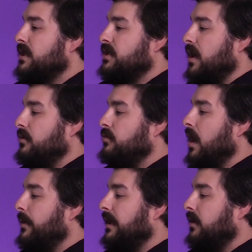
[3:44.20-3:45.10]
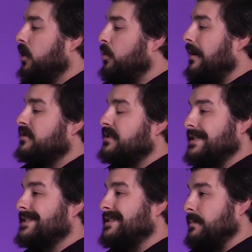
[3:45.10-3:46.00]
So knowing who else
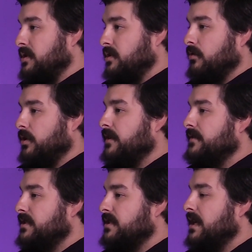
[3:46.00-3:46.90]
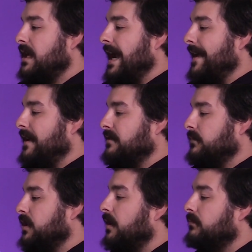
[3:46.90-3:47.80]
needs to speak to your audience, and
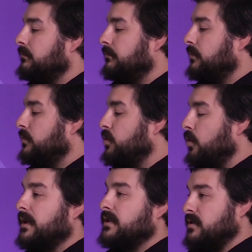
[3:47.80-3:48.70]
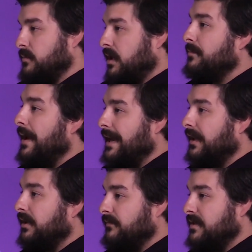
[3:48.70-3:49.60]
then, talking to them in a compelling
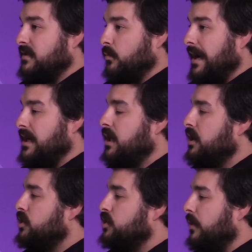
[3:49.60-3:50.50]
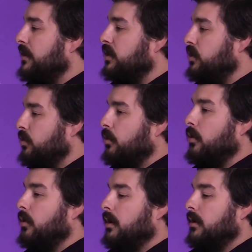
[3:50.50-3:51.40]
and convincing way, showing
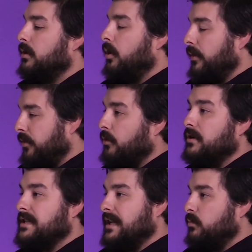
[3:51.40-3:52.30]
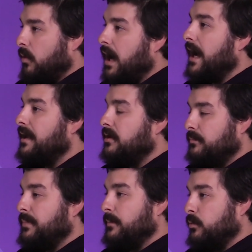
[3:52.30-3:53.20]
your authority, why
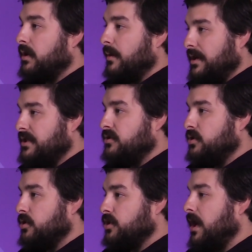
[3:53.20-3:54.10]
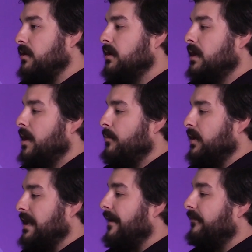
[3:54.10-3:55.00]
people would come and listen to your show.
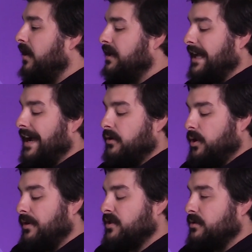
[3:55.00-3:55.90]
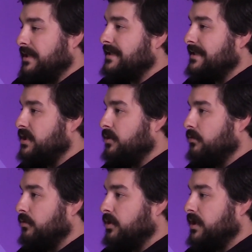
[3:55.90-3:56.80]
But yeah, finding out who else would listen to
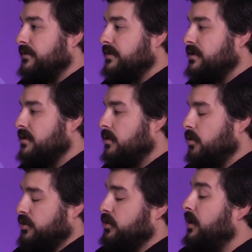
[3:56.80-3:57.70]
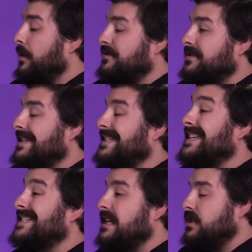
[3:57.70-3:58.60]
your audience, also who else needs the
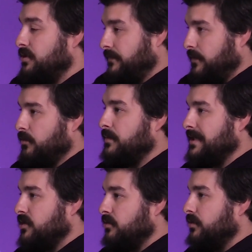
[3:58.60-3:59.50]
attention of your potential